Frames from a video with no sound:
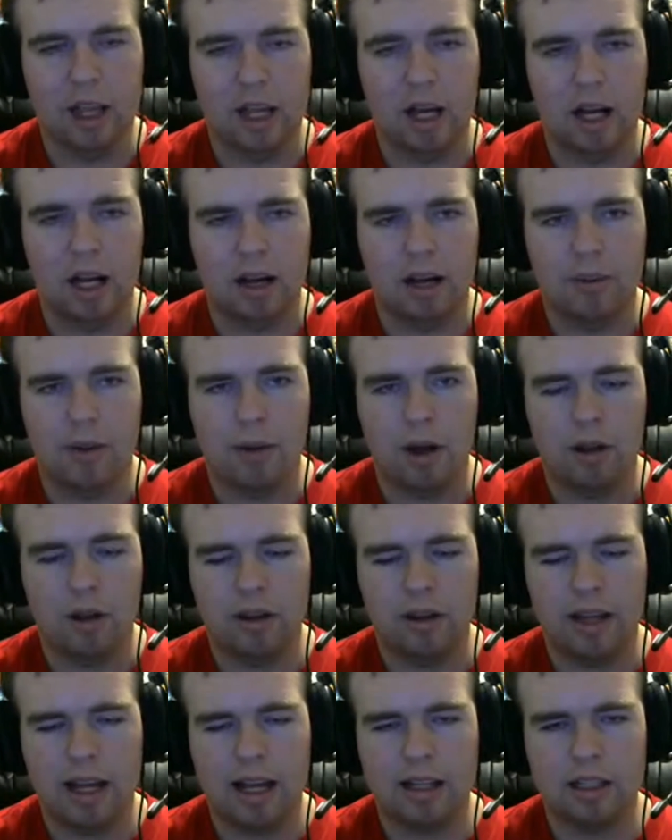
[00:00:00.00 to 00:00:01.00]
Other
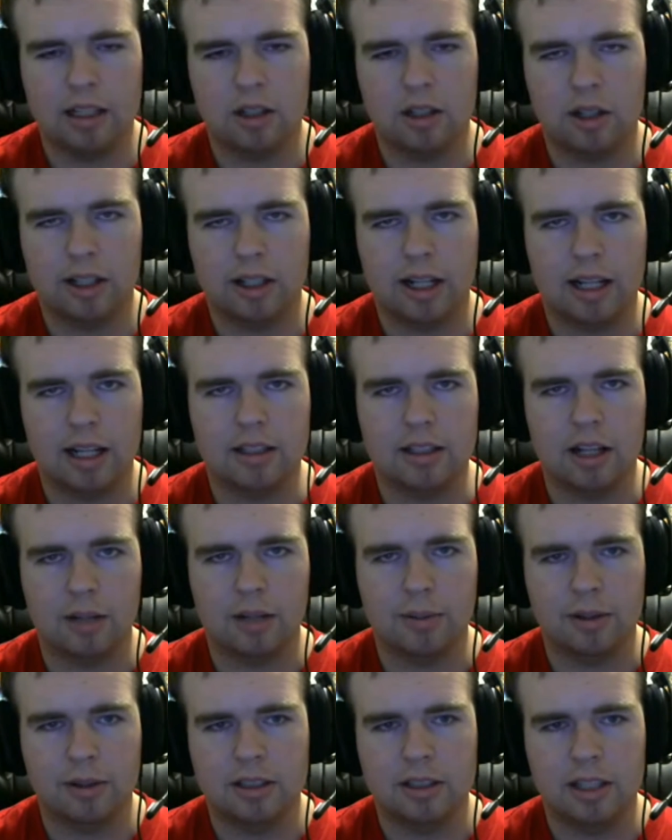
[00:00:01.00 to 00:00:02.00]
than that, that's all I got to talk
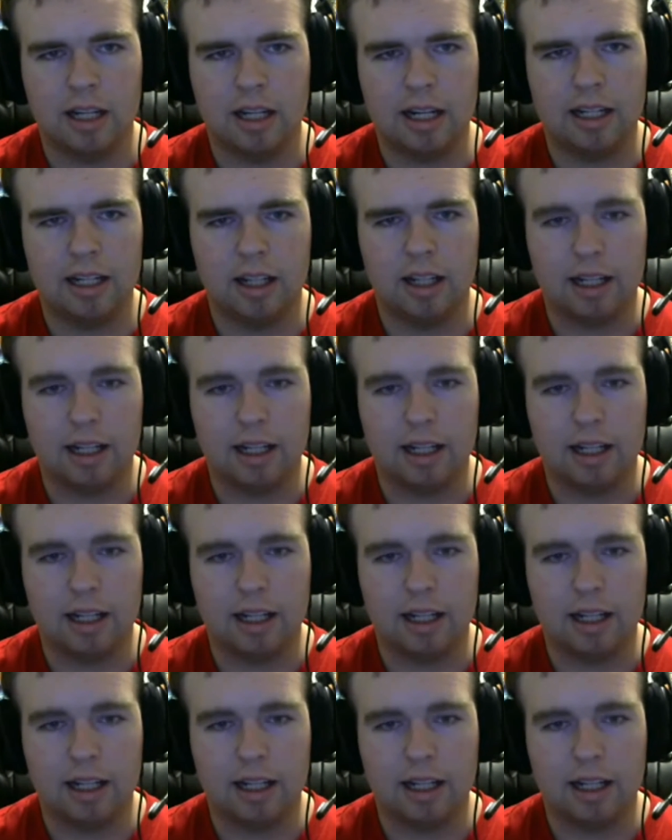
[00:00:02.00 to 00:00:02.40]
about today.